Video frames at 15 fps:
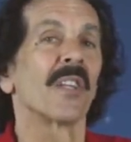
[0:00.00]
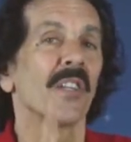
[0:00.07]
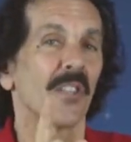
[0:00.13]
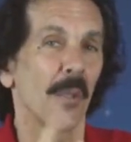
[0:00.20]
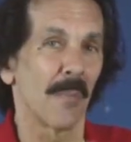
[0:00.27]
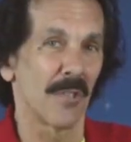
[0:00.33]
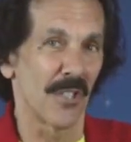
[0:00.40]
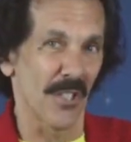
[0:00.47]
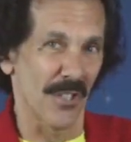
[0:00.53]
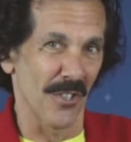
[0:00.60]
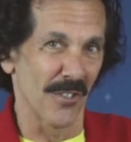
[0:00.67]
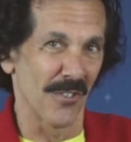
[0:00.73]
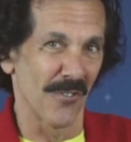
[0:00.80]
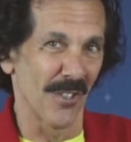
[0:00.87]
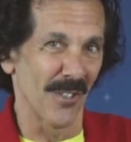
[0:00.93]
the
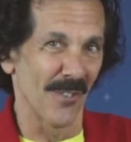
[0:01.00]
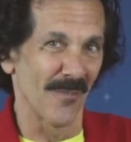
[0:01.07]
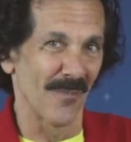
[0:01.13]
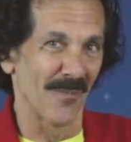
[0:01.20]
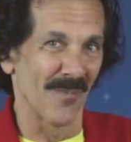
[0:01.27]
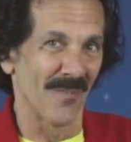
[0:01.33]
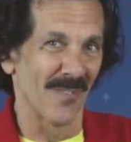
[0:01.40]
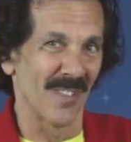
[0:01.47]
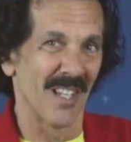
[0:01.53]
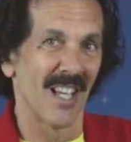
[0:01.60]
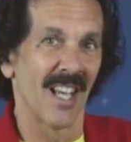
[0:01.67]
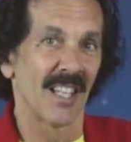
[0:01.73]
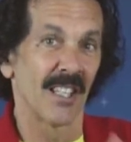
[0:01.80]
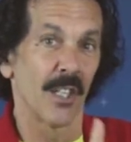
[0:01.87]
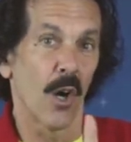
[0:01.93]
magician's view.
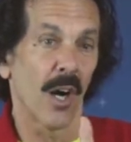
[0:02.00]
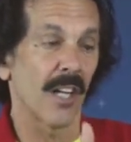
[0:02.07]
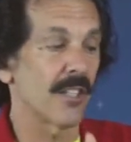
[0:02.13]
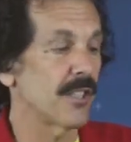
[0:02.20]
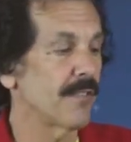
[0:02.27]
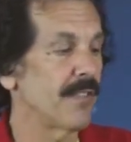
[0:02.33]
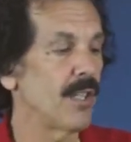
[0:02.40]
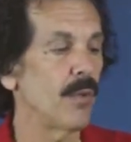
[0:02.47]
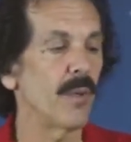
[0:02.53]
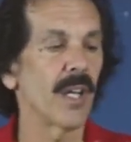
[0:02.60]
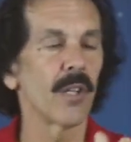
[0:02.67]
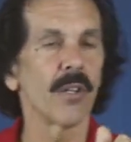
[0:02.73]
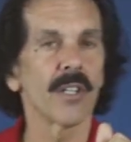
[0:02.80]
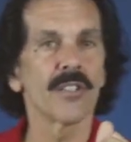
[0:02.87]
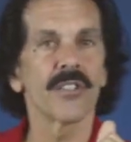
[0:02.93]
The audience view,
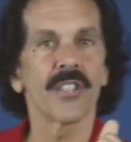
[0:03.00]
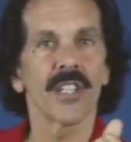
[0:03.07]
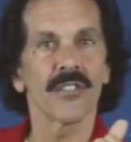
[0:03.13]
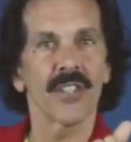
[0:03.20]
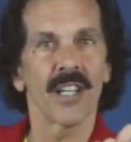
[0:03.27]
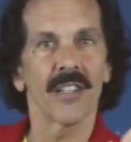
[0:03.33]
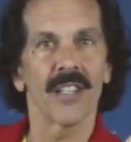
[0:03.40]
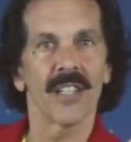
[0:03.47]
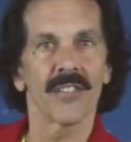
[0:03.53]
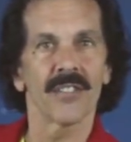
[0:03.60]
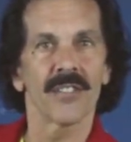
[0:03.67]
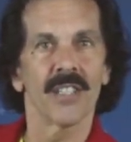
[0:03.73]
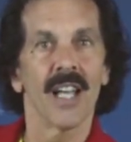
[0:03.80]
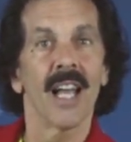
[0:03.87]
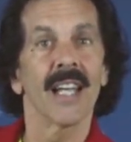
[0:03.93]
it looks just like this.